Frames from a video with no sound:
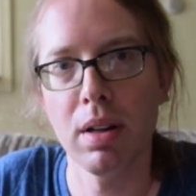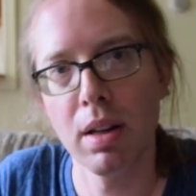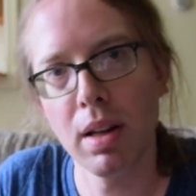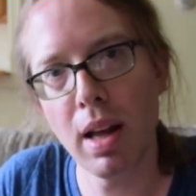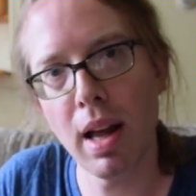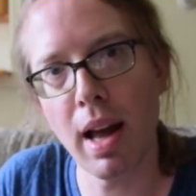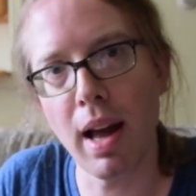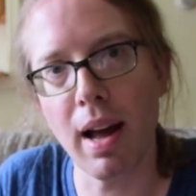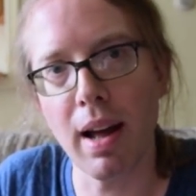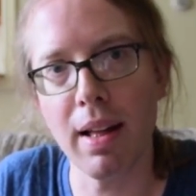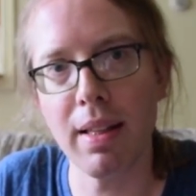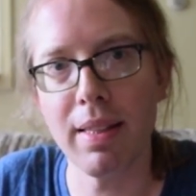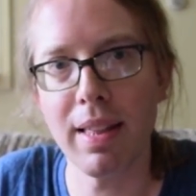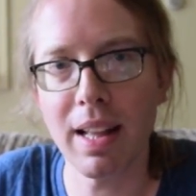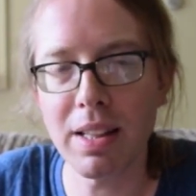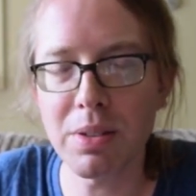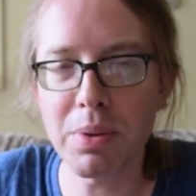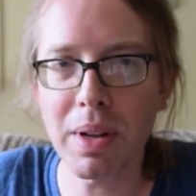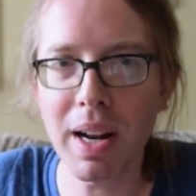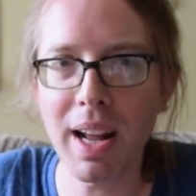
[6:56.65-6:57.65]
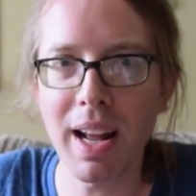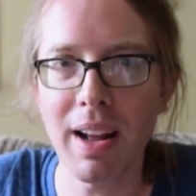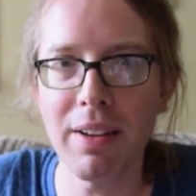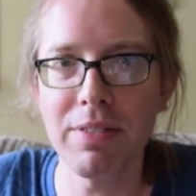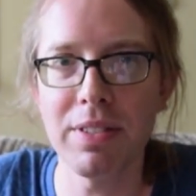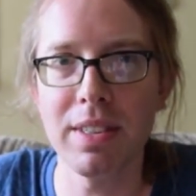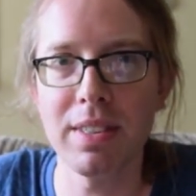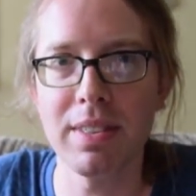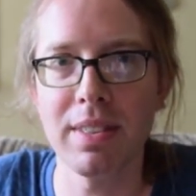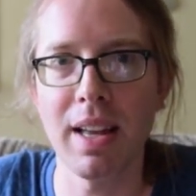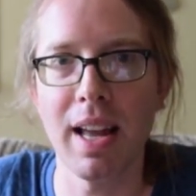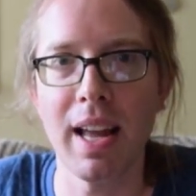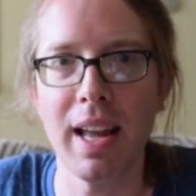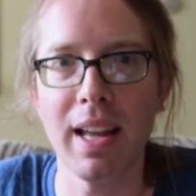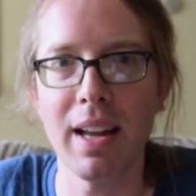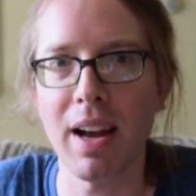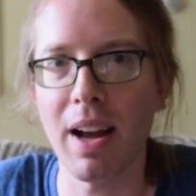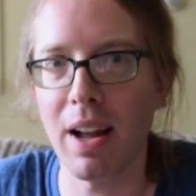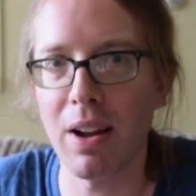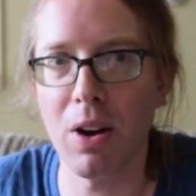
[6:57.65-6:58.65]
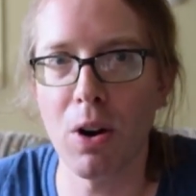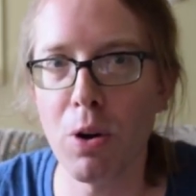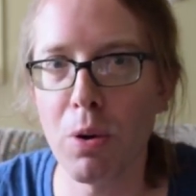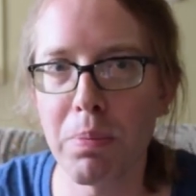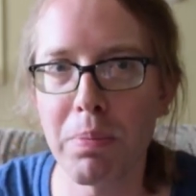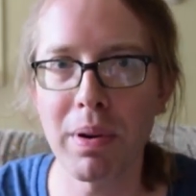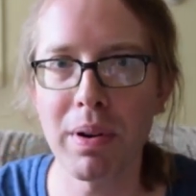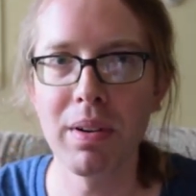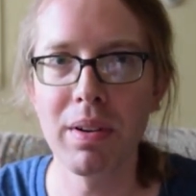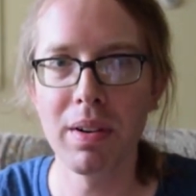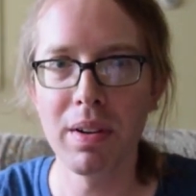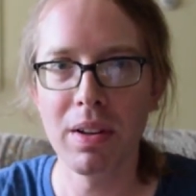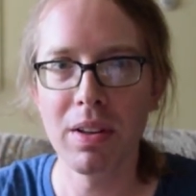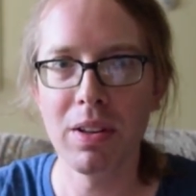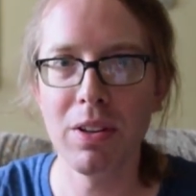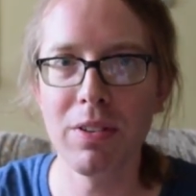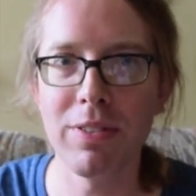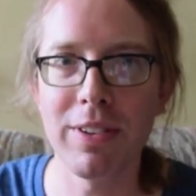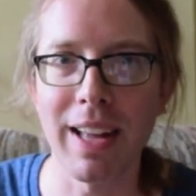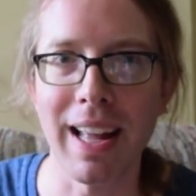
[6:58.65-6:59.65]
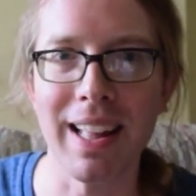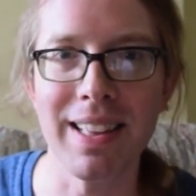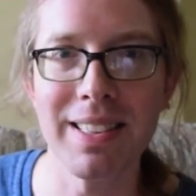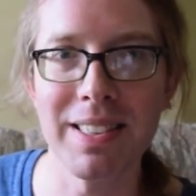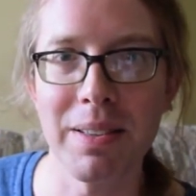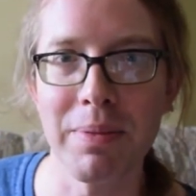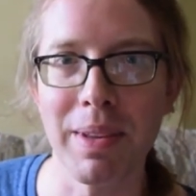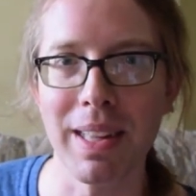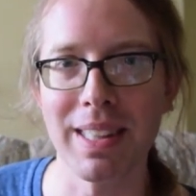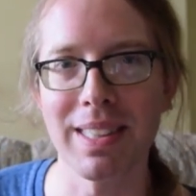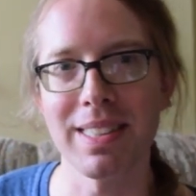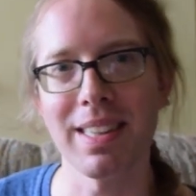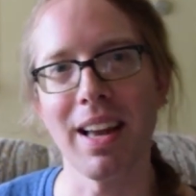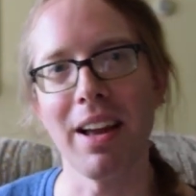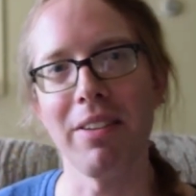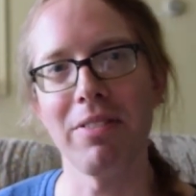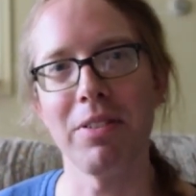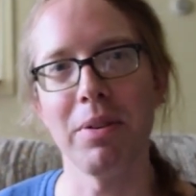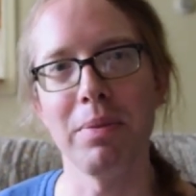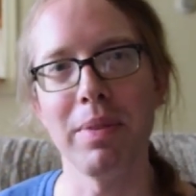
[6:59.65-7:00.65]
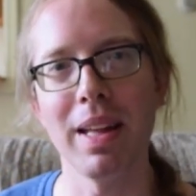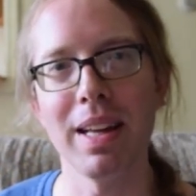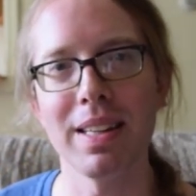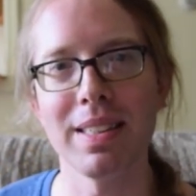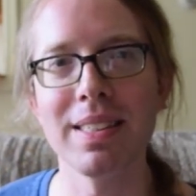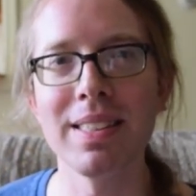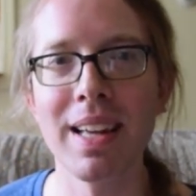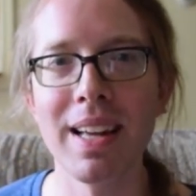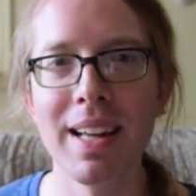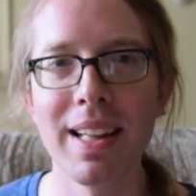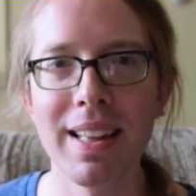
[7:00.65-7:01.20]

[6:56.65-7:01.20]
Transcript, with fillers: Yeah, that's what I have to say. I hope you've gained some insight from this.